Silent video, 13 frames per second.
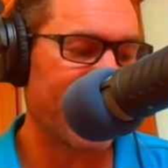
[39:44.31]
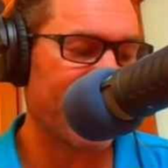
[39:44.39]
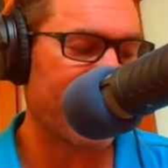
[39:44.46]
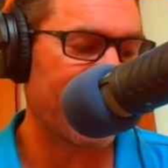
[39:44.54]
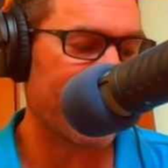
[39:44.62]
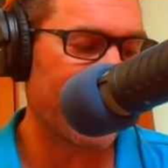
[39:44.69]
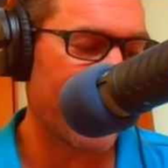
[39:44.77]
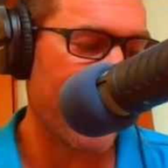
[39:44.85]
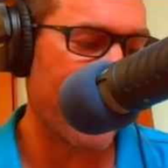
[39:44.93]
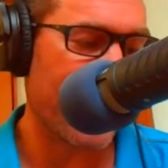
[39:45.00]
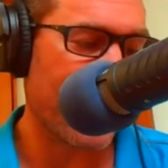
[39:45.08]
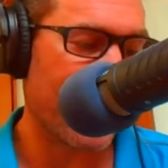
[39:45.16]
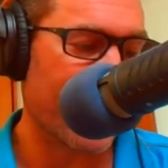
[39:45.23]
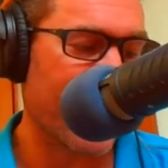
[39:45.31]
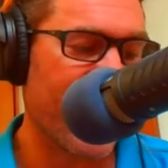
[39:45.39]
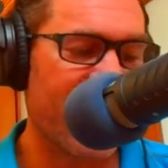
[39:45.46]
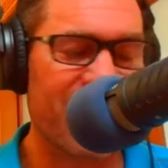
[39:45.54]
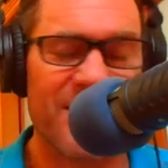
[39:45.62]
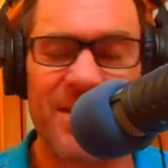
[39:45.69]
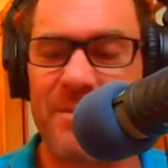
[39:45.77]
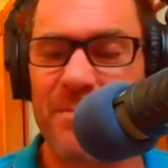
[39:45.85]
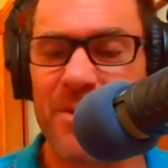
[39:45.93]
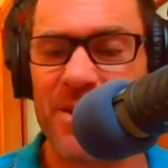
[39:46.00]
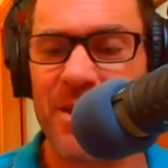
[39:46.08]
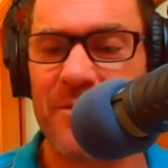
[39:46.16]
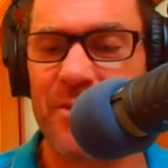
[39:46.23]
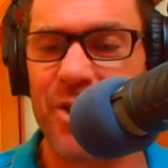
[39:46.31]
And I can't see myself